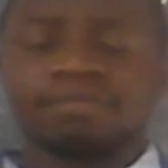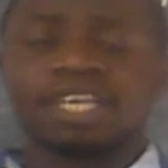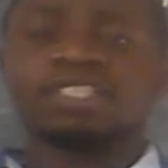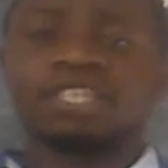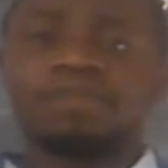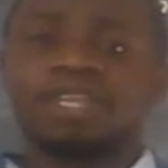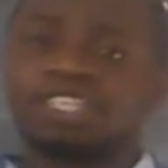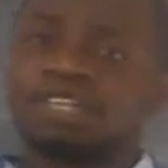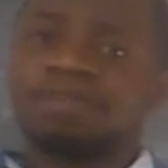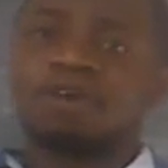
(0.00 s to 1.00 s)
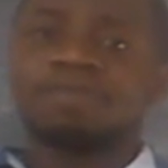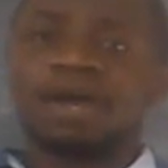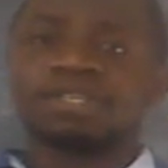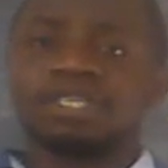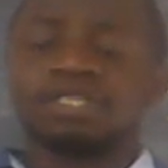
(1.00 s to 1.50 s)
examination
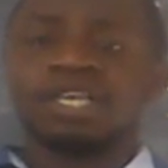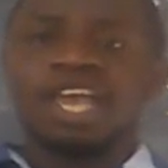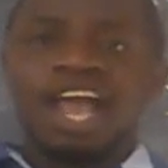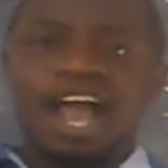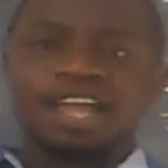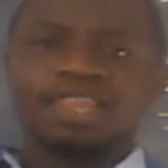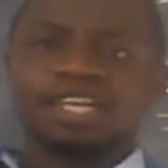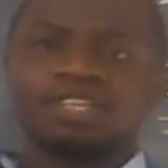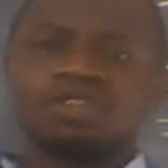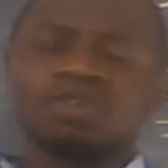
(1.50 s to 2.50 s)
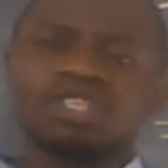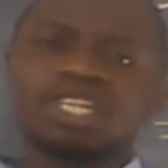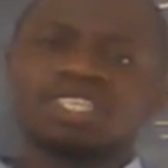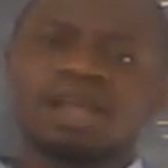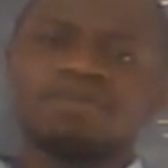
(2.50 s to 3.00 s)
malpractice. And those are
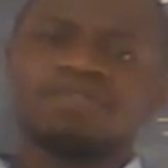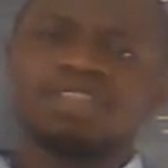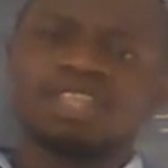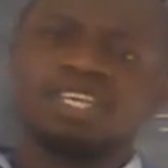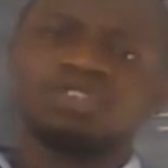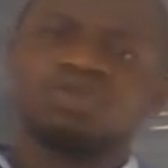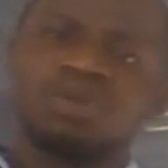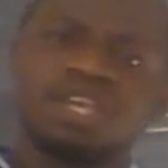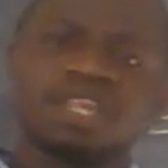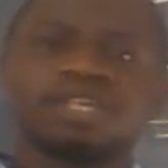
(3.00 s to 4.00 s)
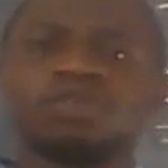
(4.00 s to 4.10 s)
some of the things you hear that,